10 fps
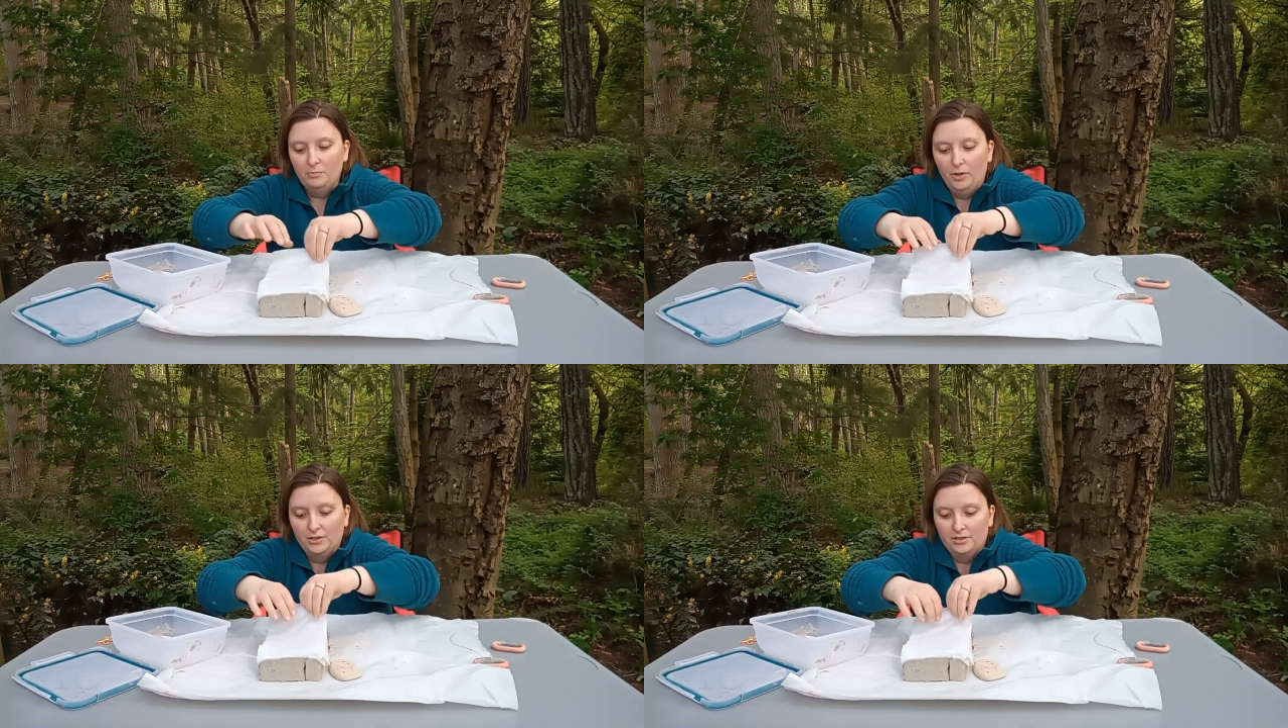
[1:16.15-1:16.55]

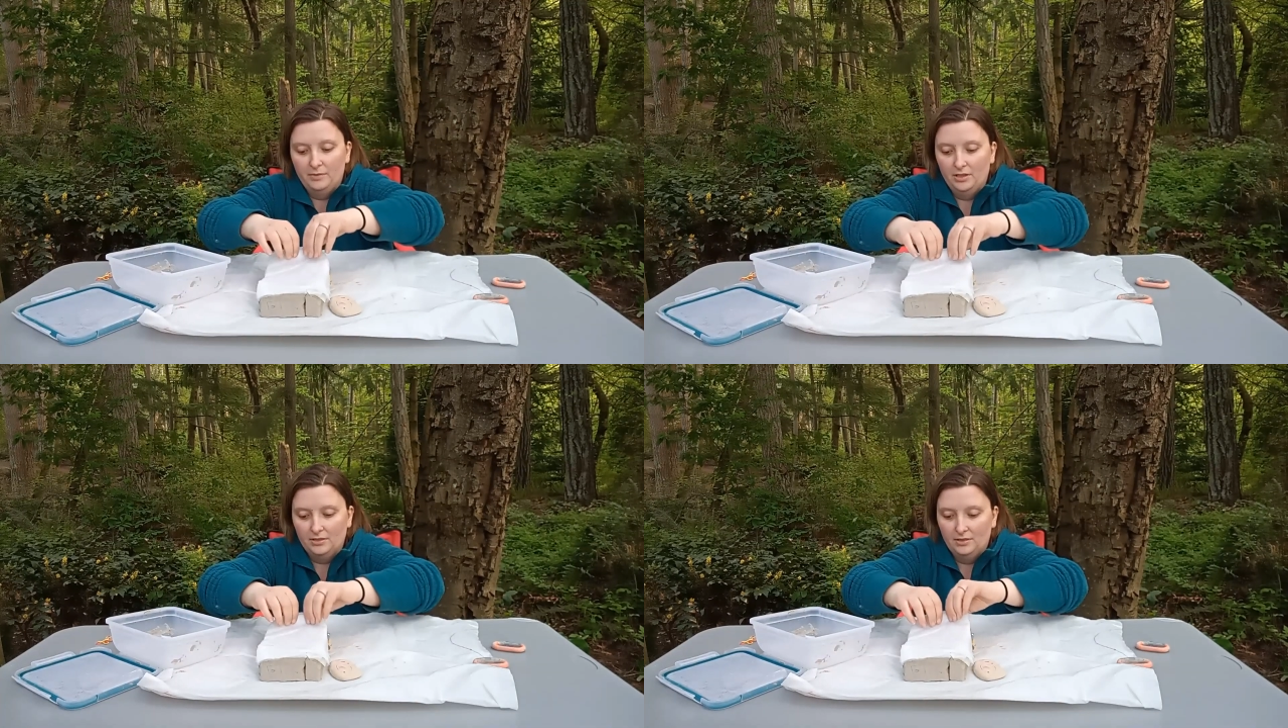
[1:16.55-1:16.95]

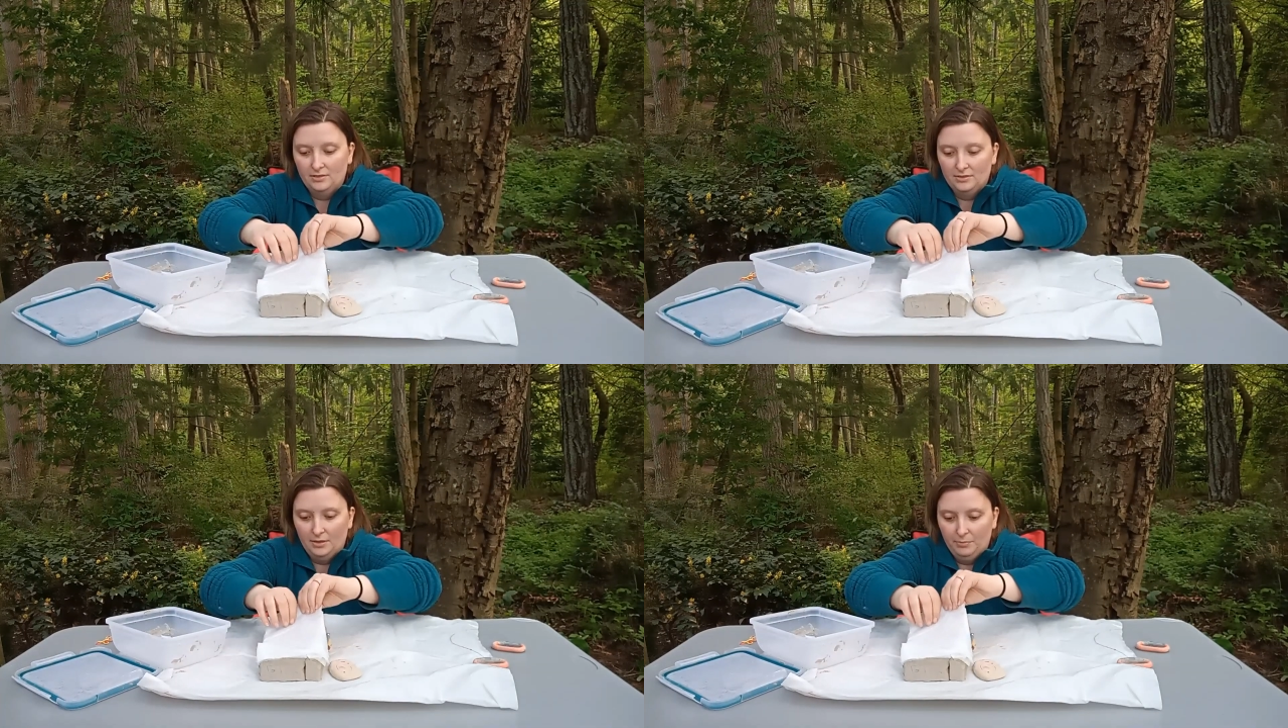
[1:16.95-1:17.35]
parchment to
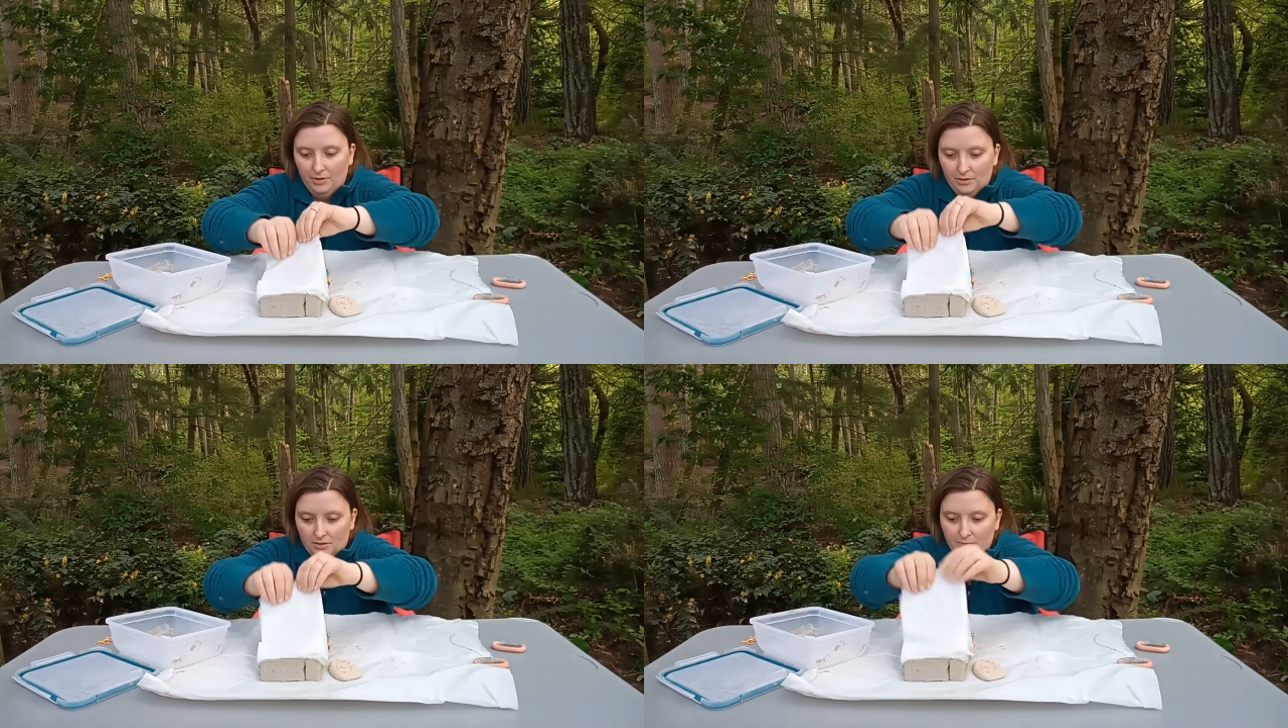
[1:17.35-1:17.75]

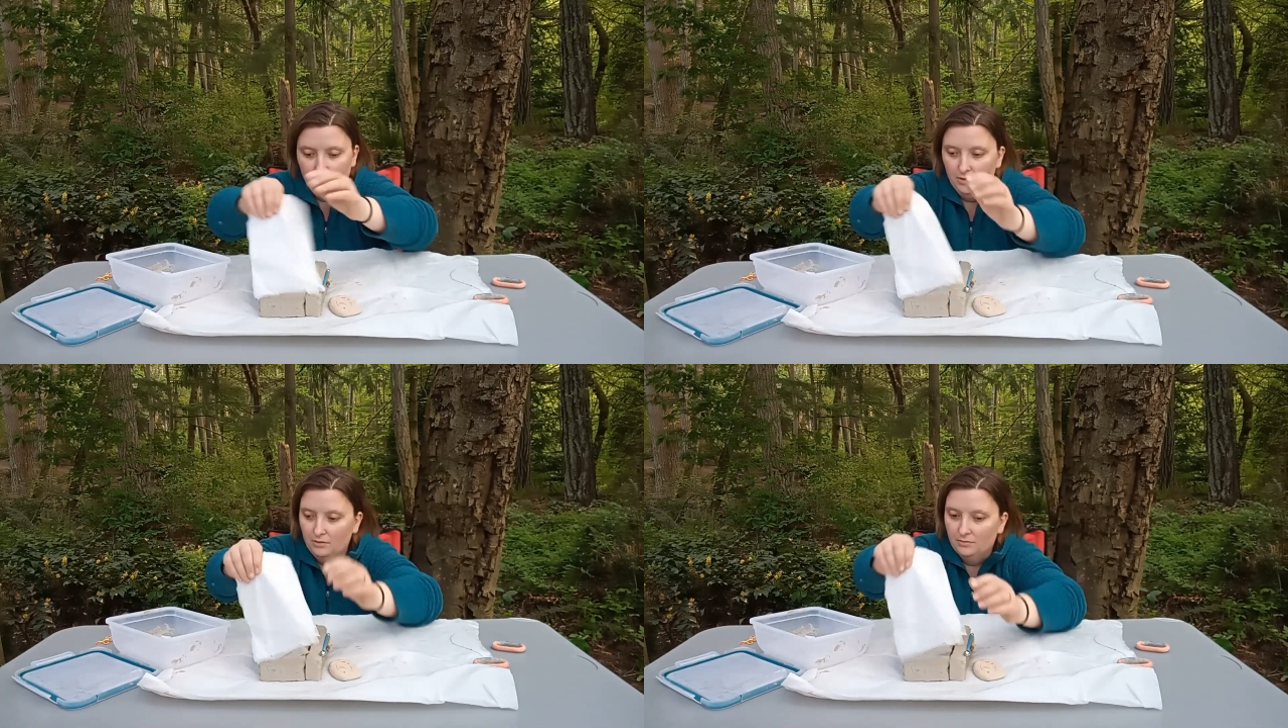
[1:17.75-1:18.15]
separate the
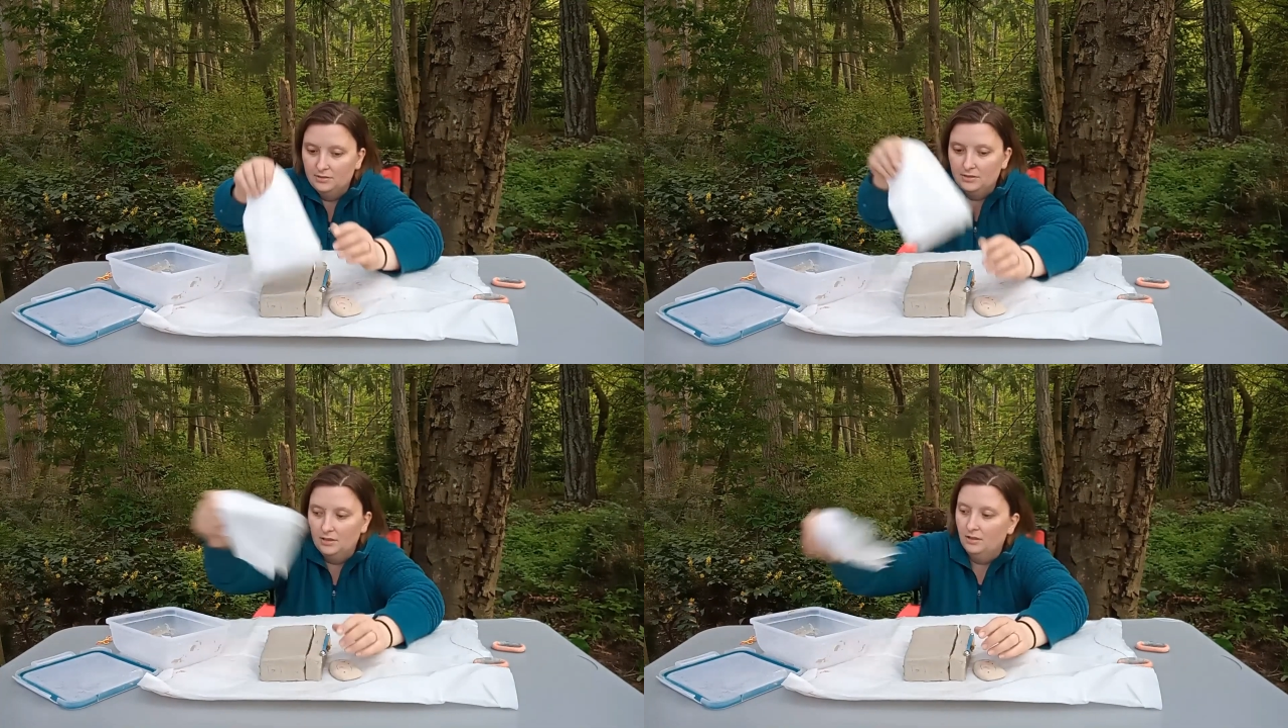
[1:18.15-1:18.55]

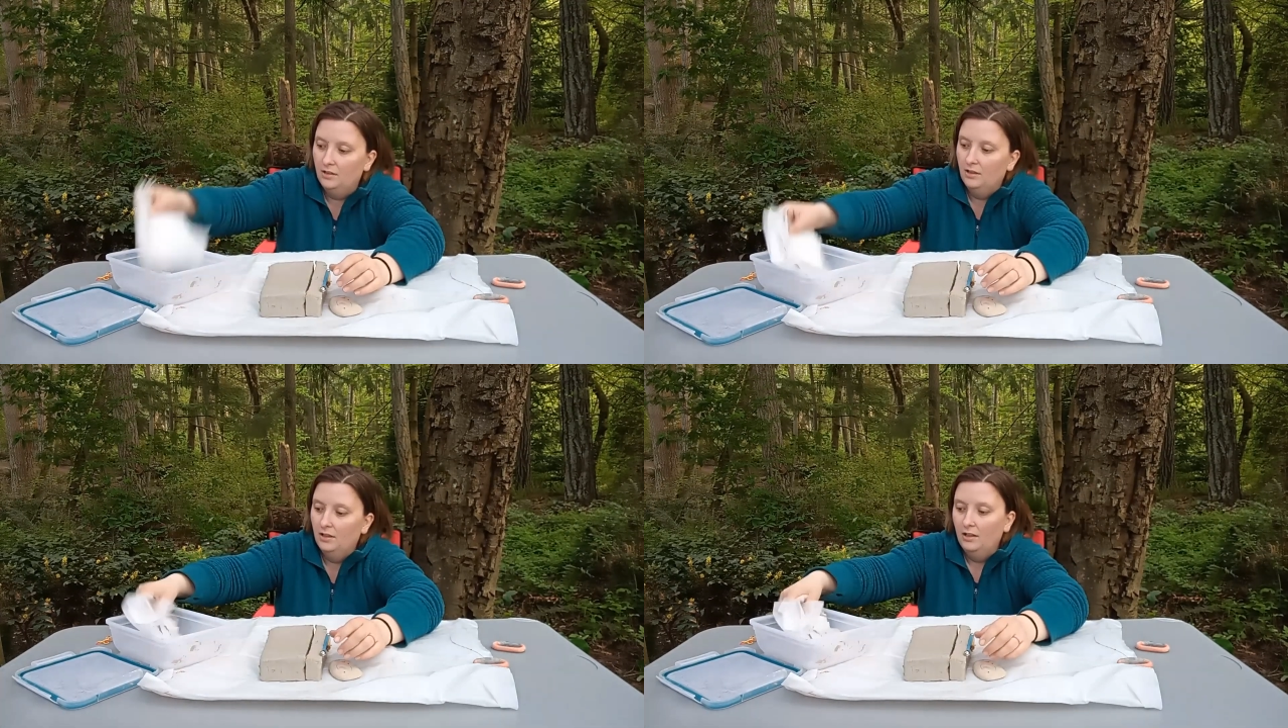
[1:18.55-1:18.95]
spoons,
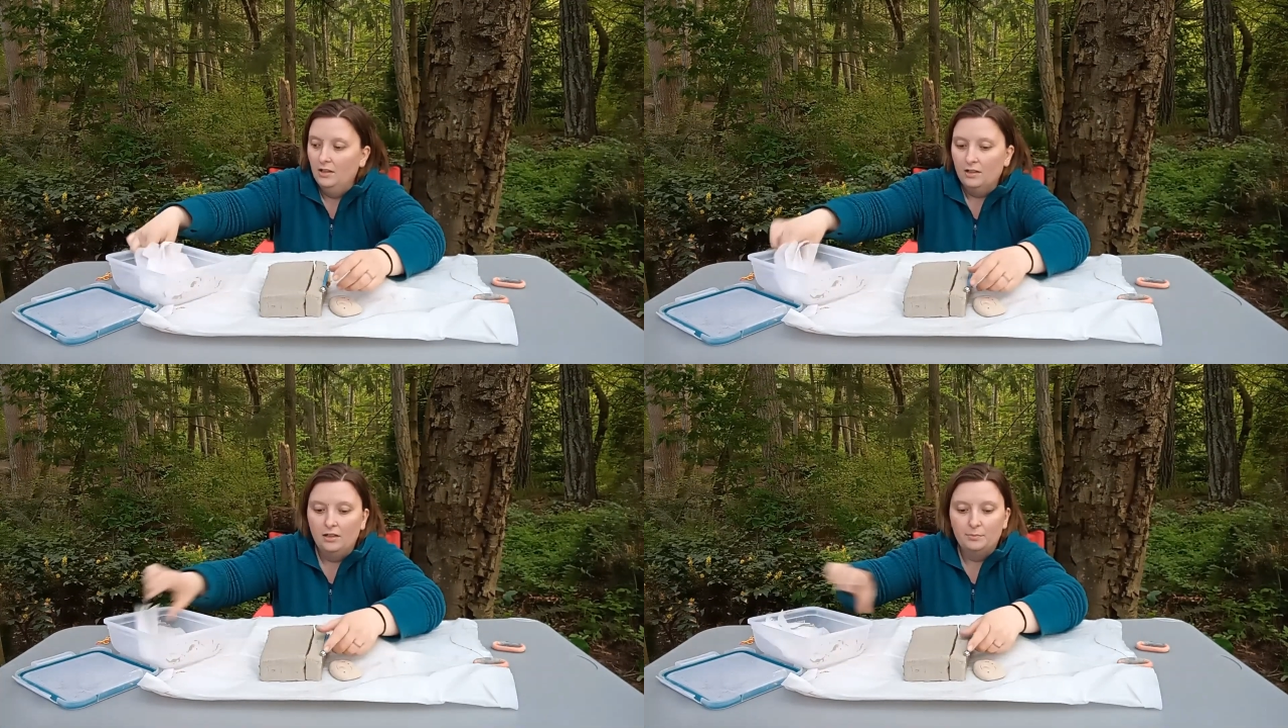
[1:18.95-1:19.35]

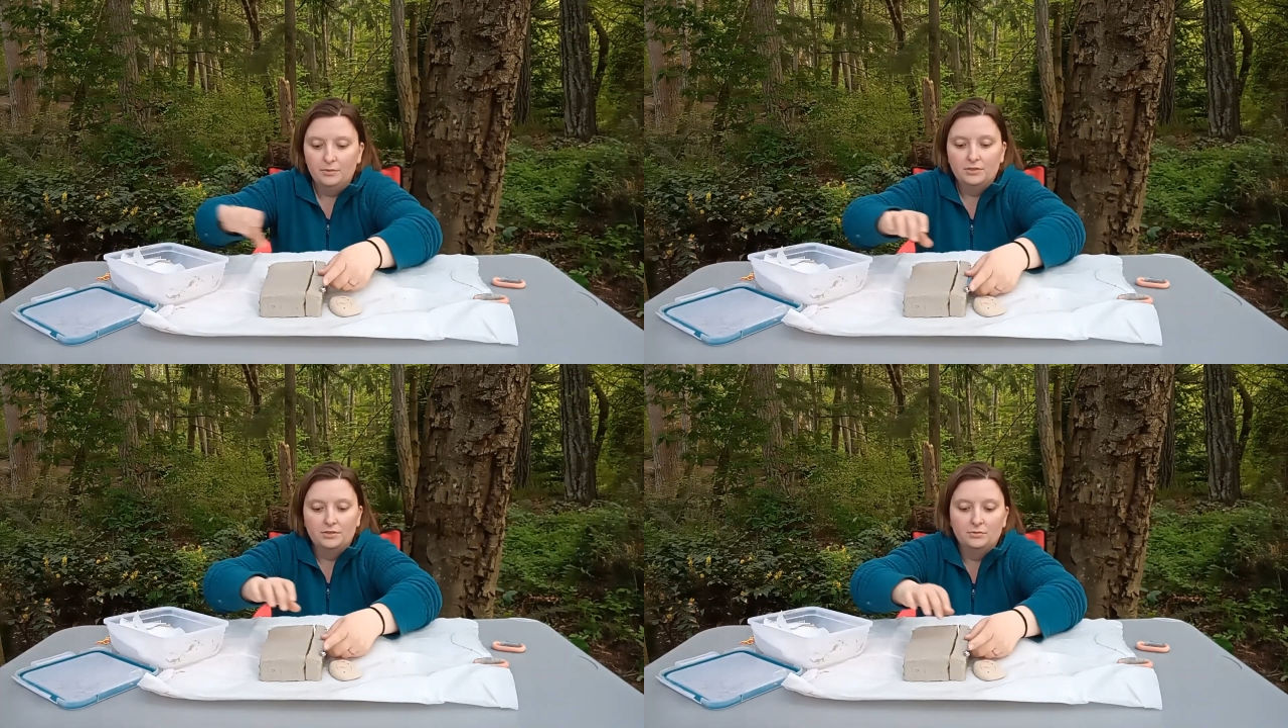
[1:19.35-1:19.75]
a couple
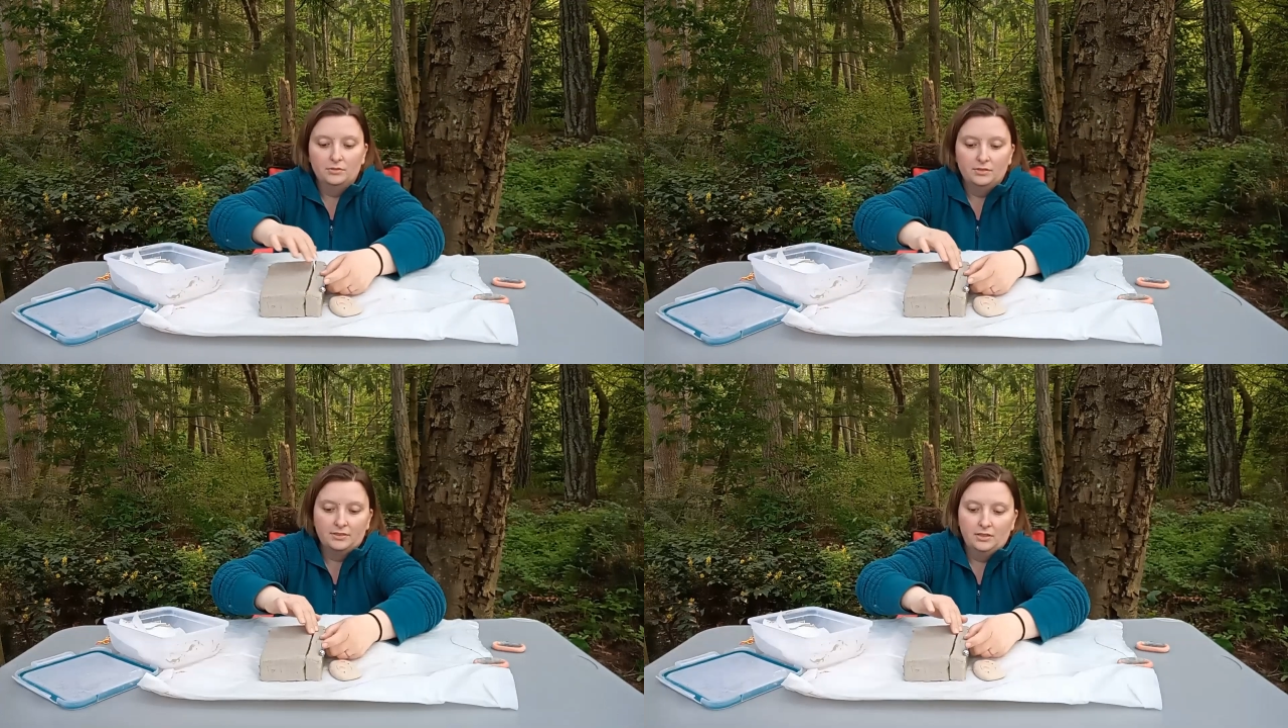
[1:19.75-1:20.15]
of
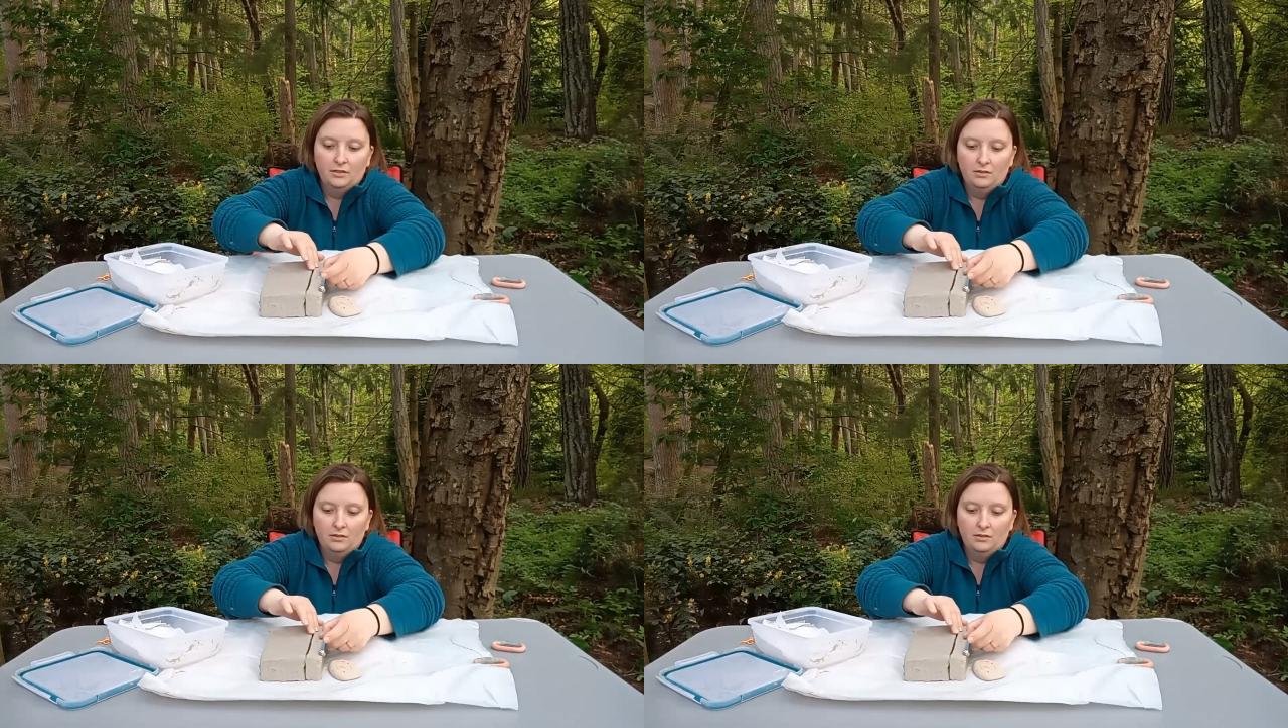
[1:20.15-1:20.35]
tools,